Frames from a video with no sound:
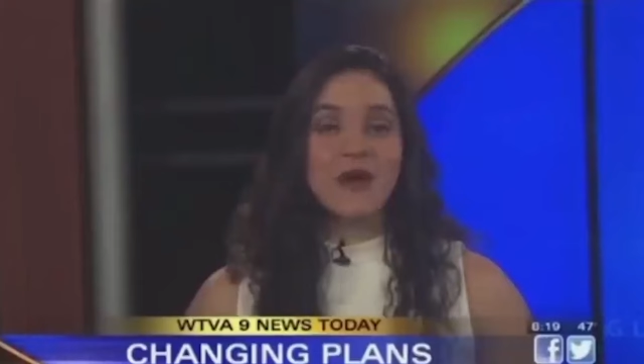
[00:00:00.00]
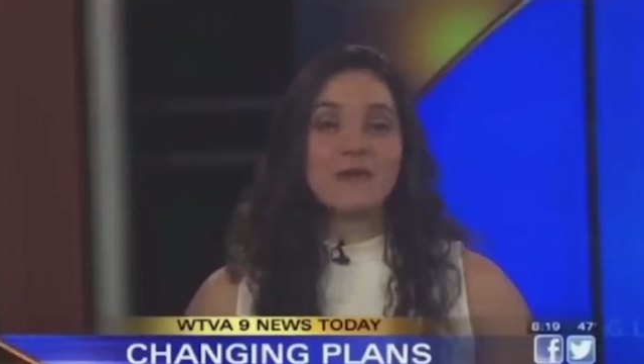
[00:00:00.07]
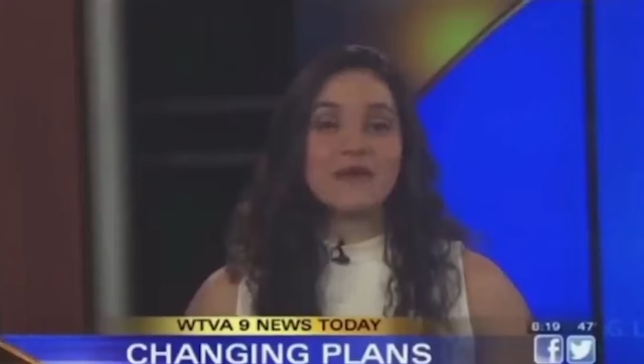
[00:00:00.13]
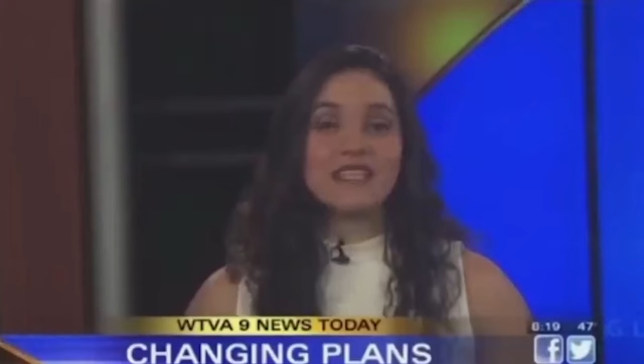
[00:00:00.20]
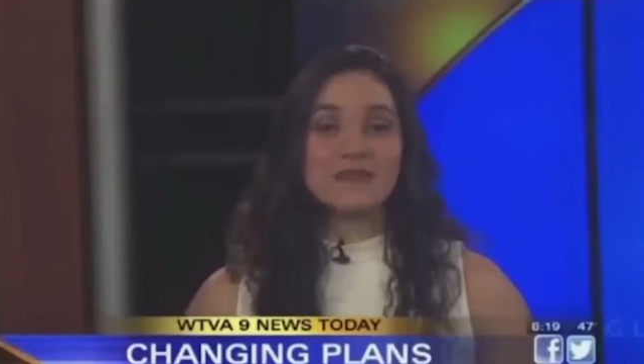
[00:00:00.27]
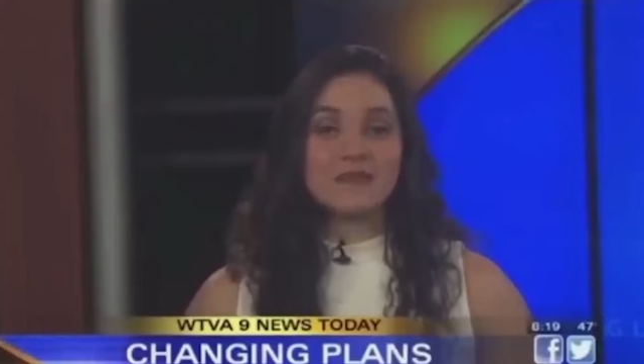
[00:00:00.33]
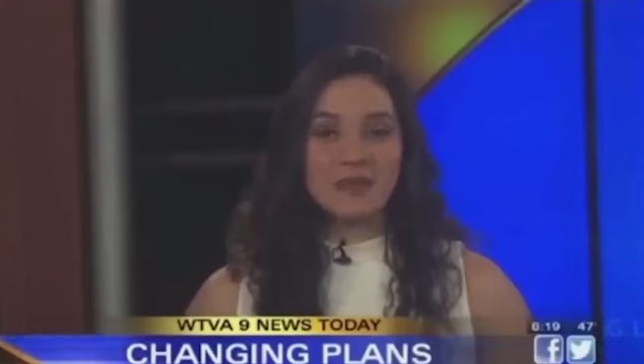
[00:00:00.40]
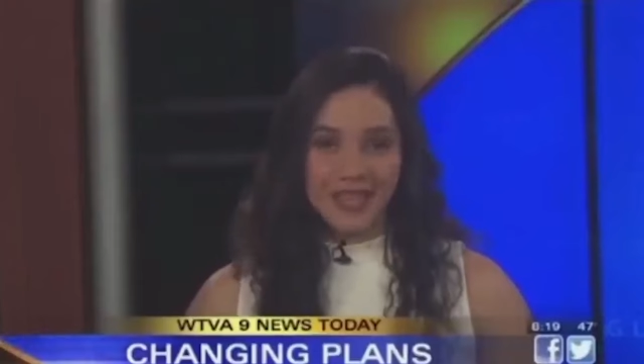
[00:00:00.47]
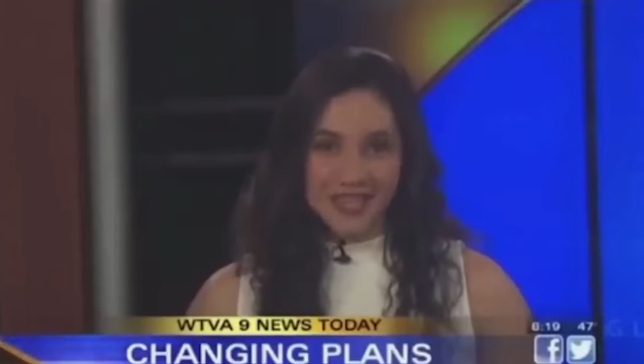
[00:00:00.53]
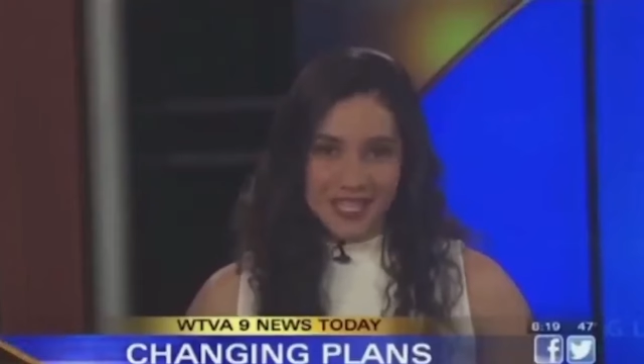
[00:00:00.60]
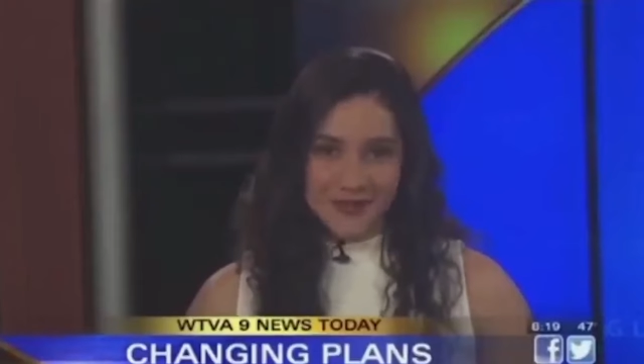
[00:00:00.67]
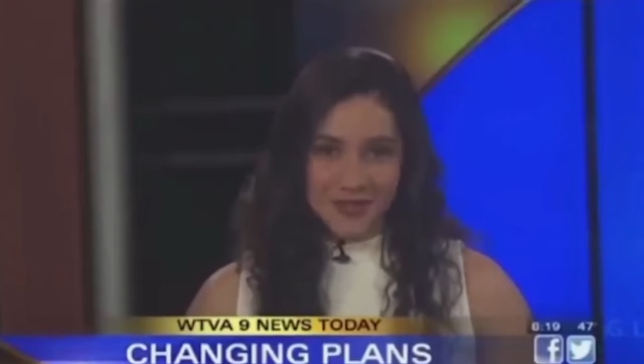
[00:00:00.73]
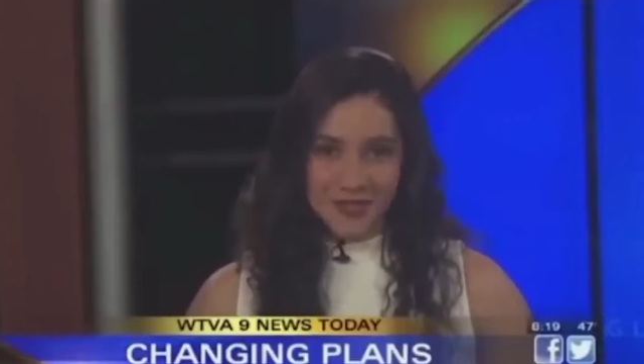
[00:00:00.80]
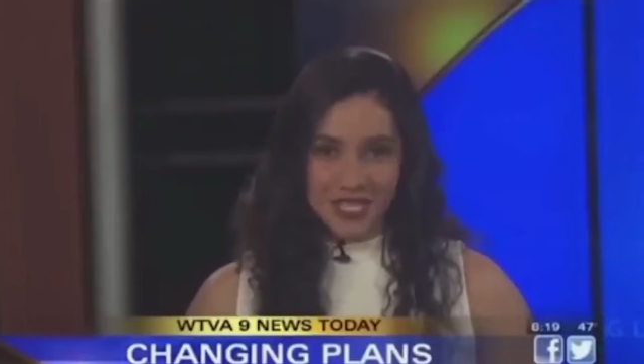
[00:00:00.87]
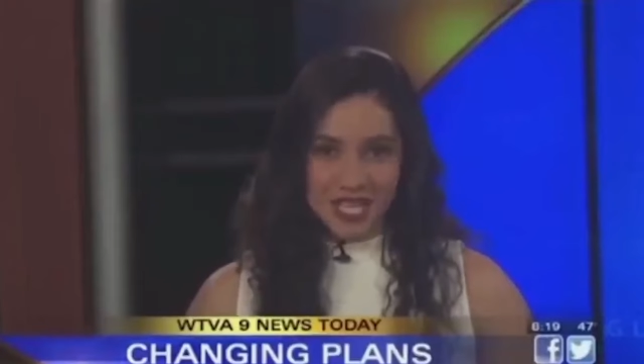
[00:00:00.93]
but his
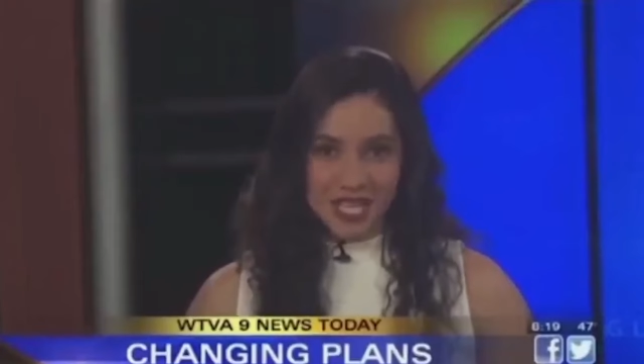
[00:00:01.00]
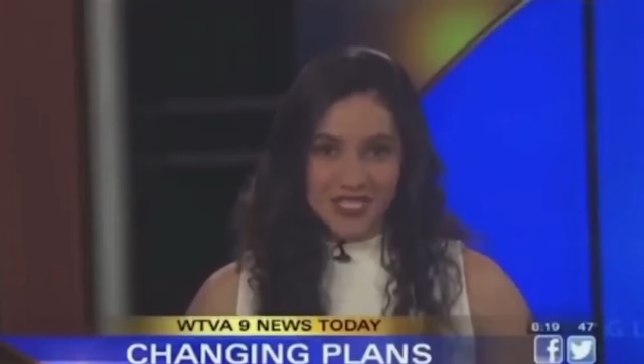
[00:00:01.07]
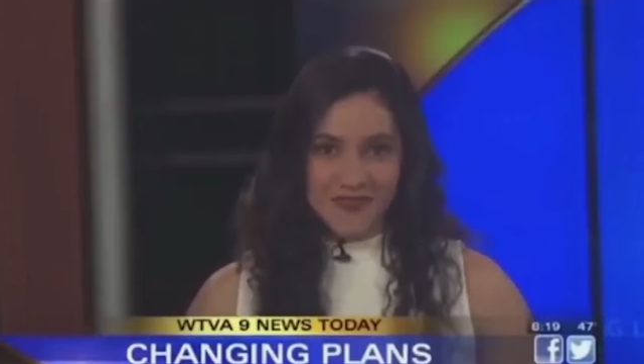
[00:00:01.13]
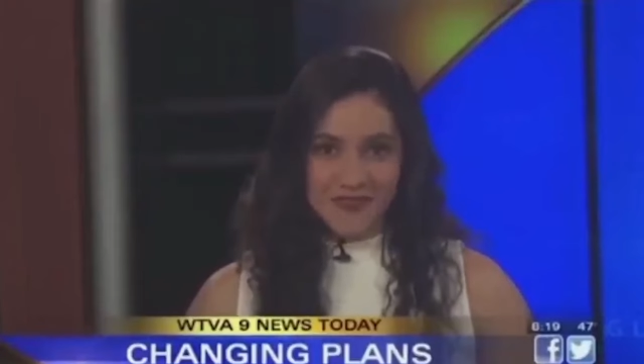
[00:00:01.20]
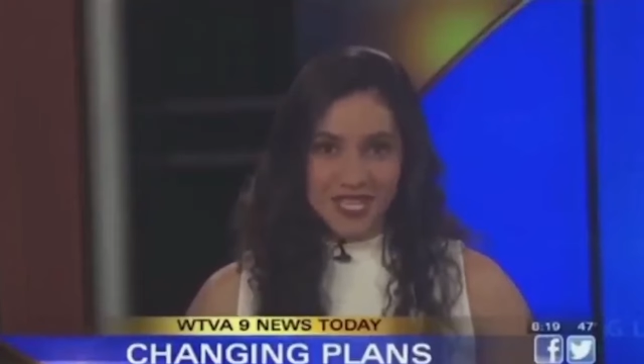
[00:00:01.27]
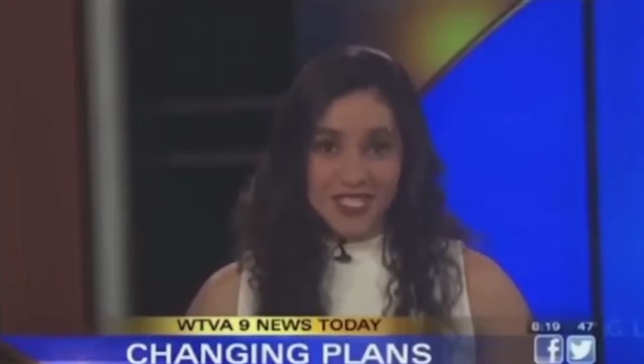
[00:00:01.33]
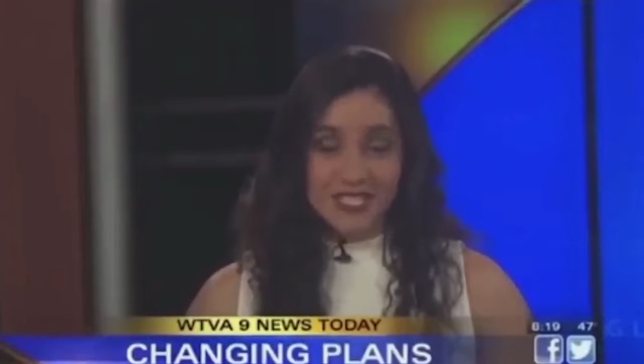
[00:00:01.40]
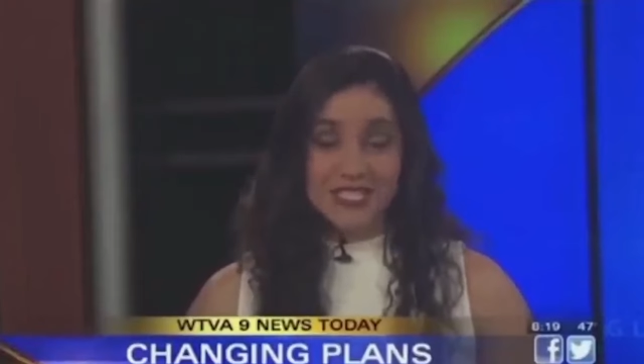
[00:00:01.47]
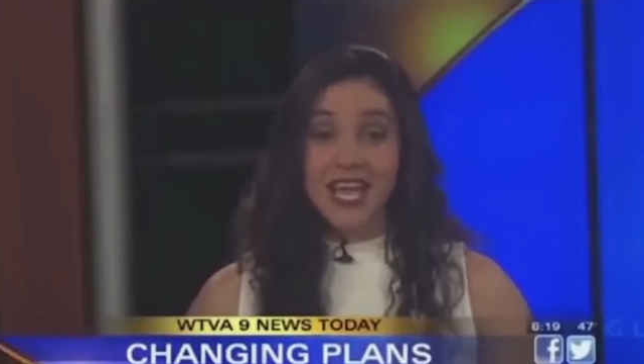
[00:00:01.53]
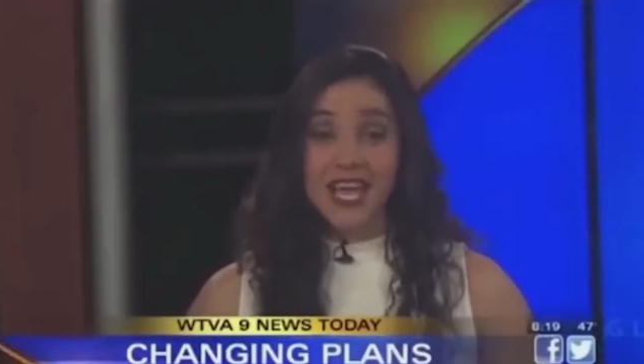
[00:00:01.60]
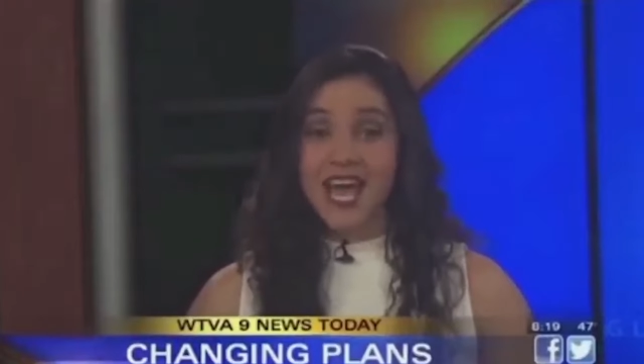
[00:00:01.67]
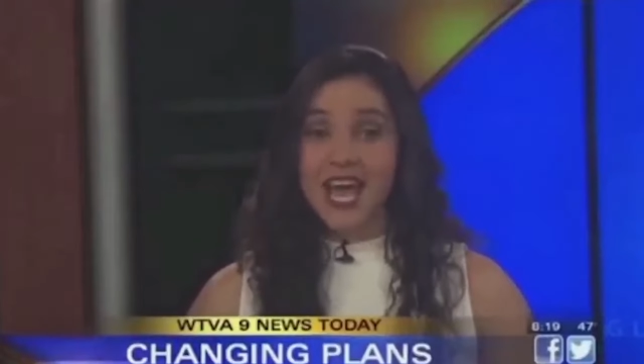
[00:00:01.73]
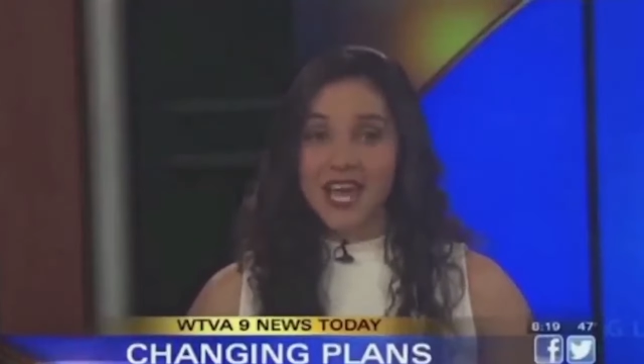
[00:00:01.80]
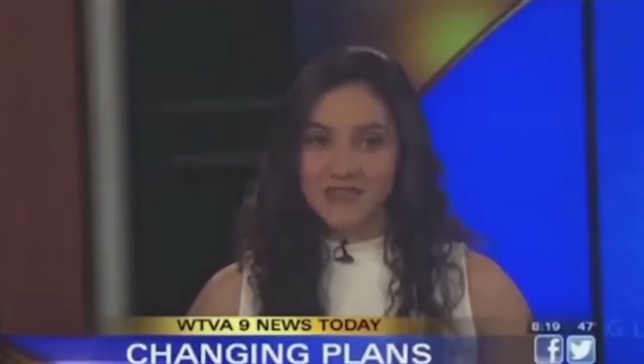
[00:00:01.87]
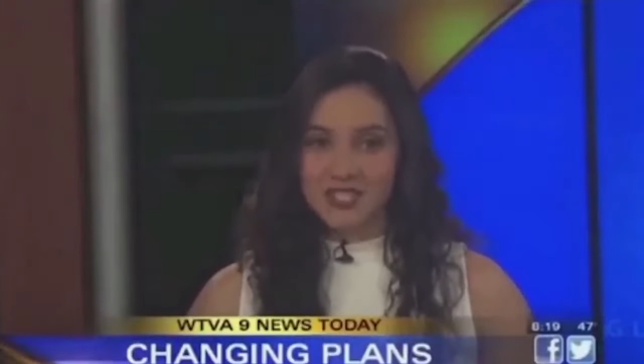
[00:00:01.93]
plans for today's events
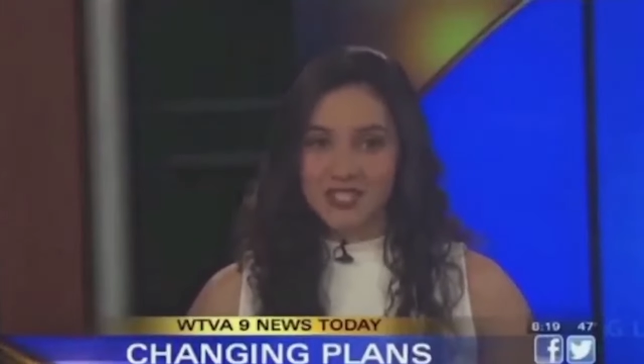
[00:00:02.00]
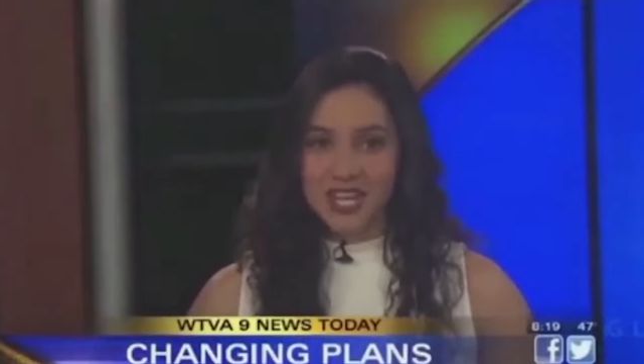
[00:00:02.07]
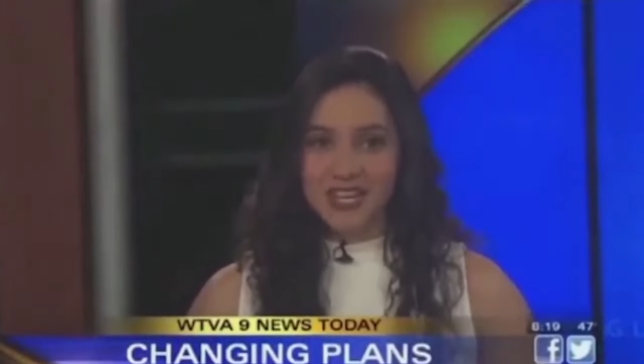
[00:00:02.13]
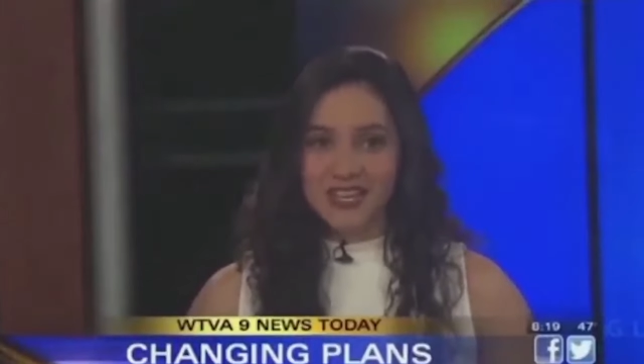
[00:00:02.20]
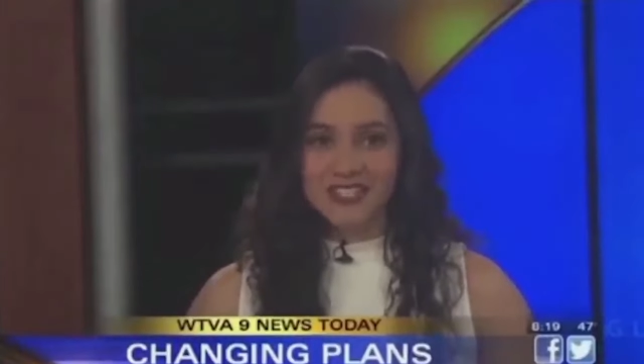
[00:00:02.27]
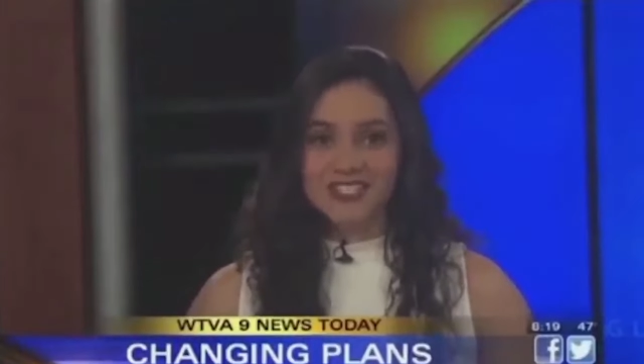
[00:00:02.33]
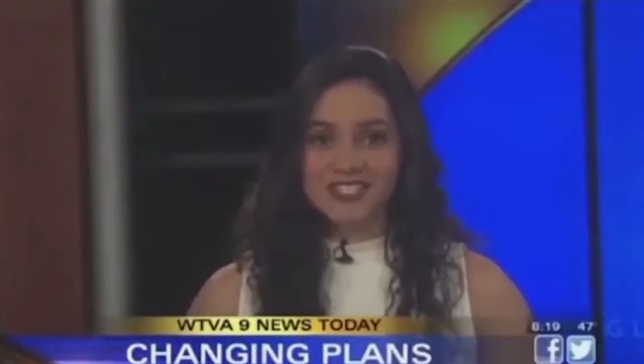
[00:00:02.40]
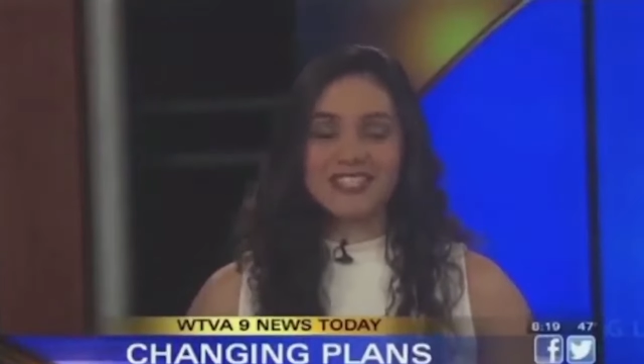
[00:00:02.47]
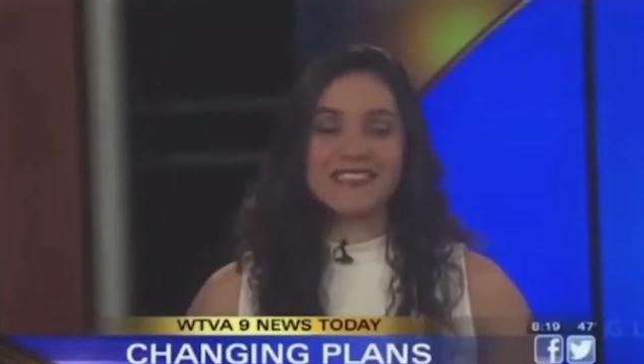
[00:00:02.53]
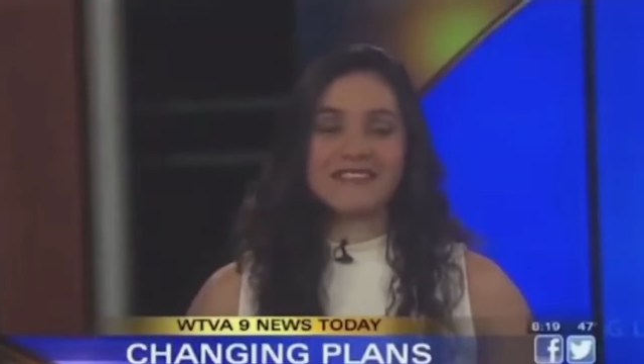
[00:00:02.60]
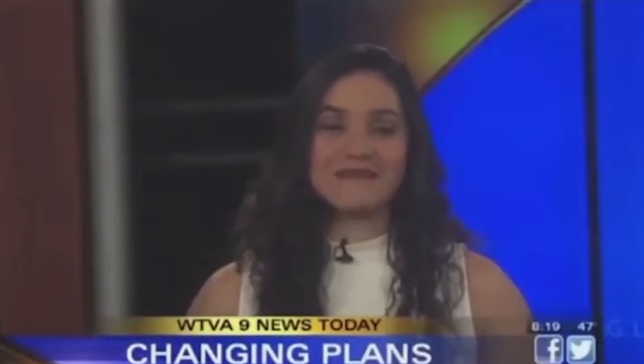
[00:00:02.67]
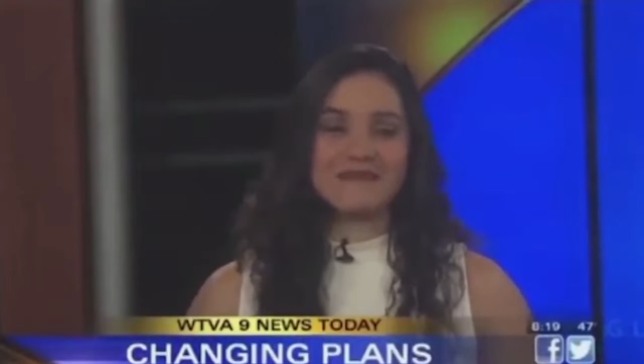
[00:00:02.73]
have changed.